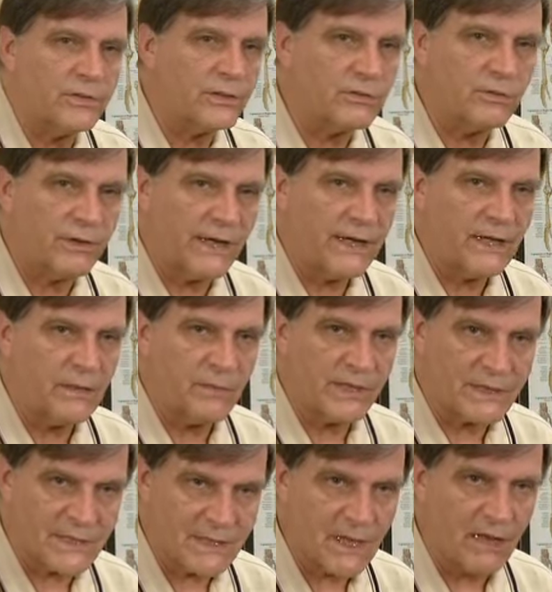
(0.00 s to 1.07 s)
the cranium
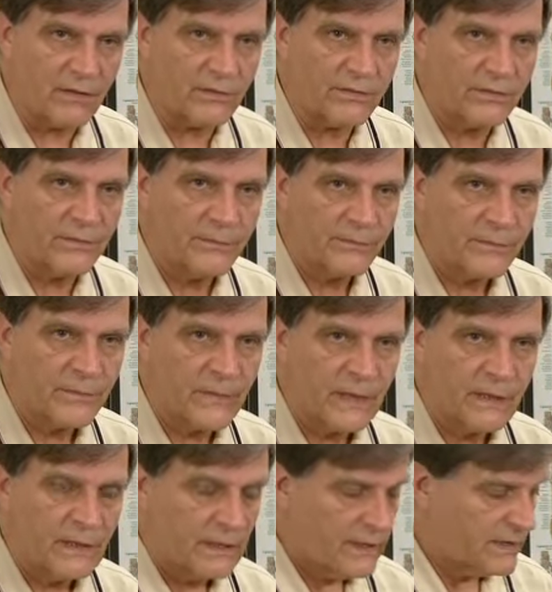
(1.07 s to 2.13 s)
itself.
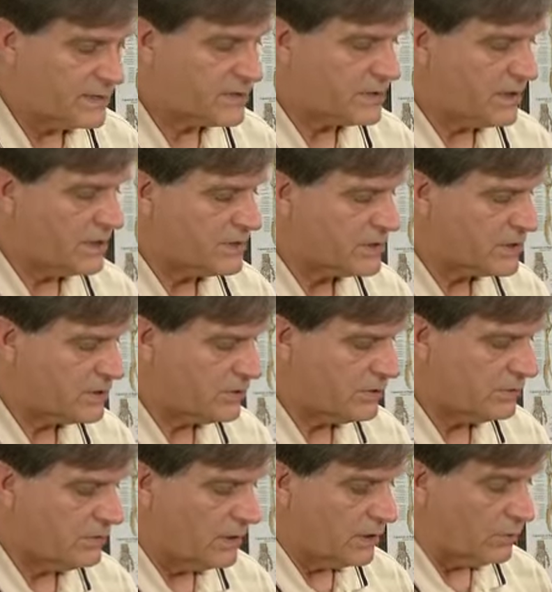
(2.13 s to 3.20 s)
It starts
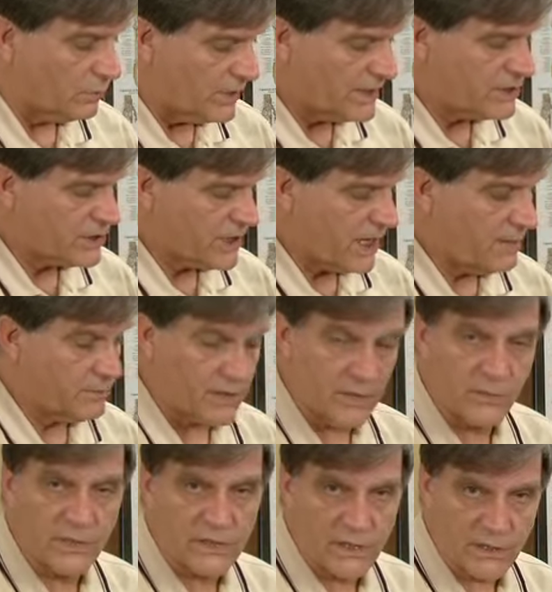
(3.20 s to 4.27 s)
to reshape the
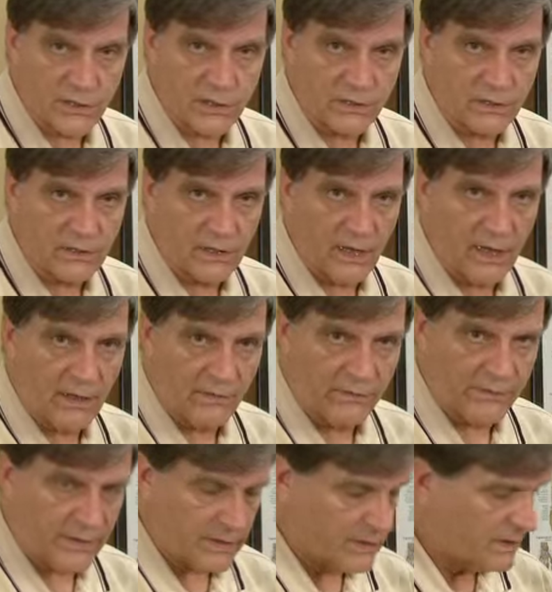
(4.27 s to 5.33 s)
position
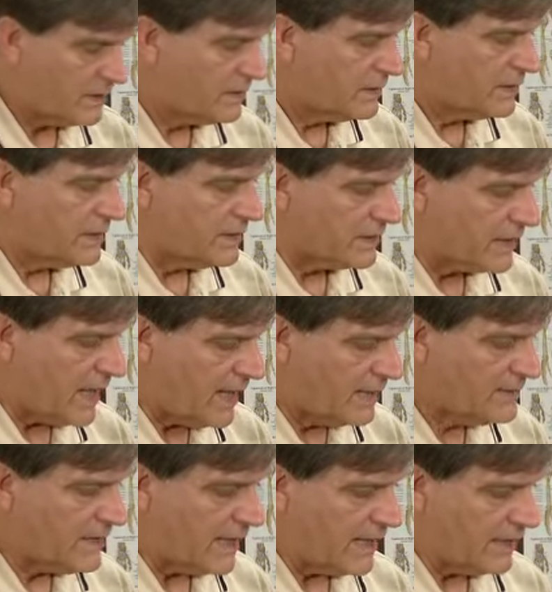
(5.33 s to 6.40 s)
of the
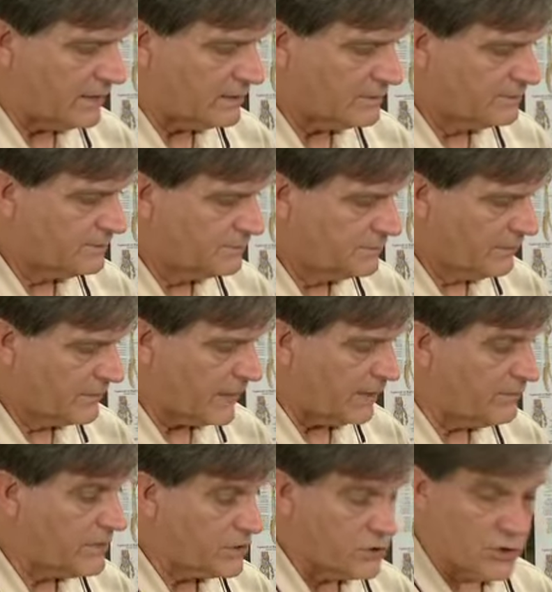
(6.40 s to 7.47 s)
condyle
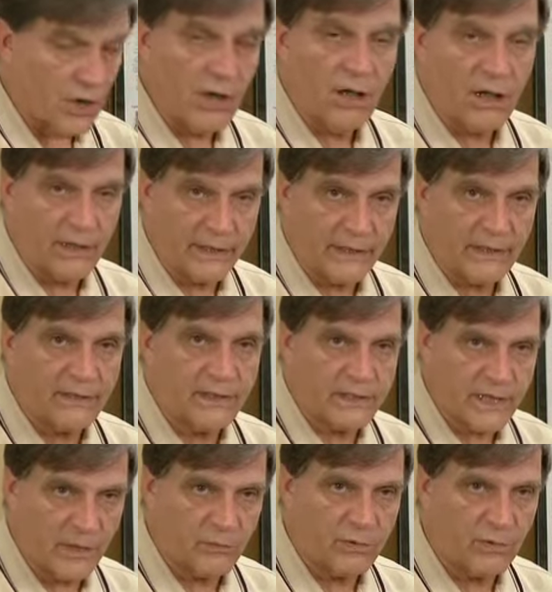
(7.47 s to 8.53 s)
of the jaw in the
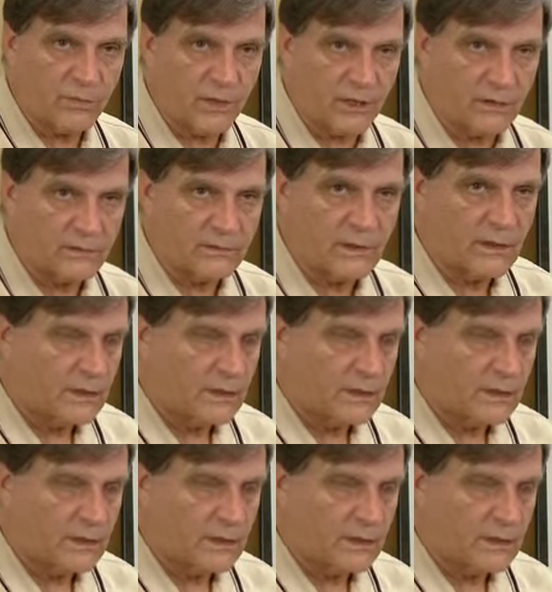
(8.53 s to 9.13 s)
temporal bone.